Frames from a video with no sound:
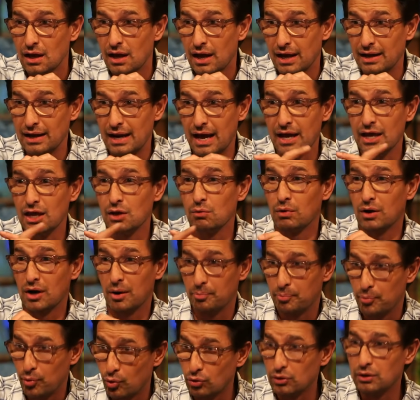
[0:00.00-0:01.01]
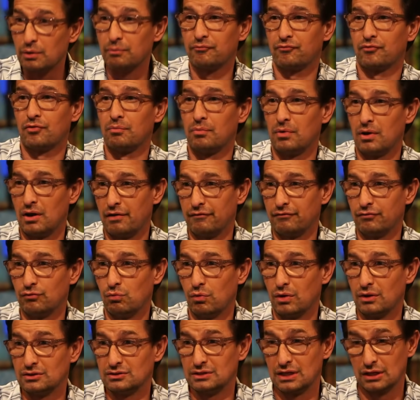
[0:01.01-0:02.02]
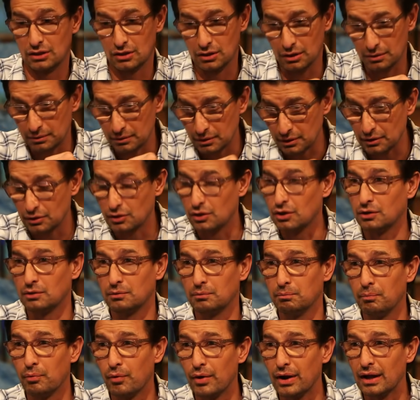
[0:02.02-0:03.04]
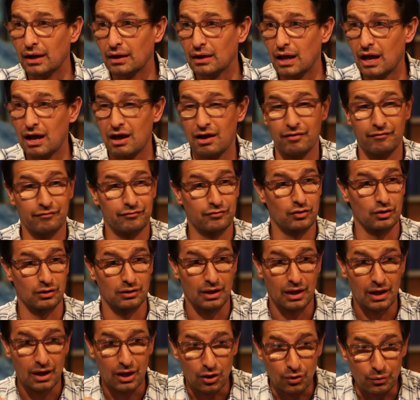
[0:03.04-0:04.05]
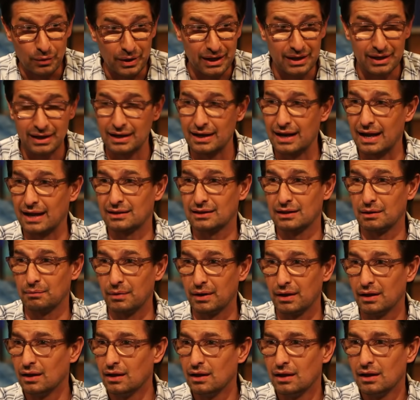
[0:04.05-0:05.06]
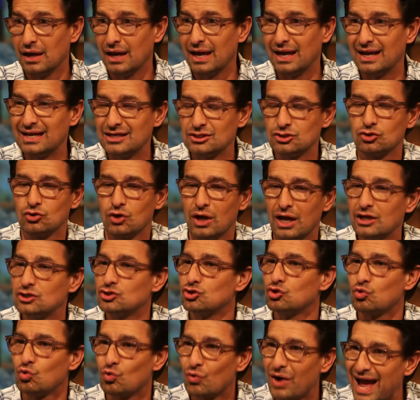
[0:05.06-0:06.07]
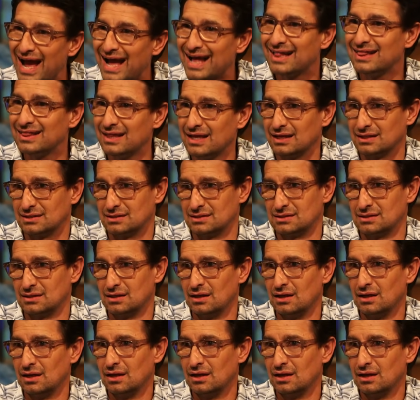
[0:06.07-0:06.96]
And now you want to pull them from loved ones that could bring love, could reconnect them. It's reckless.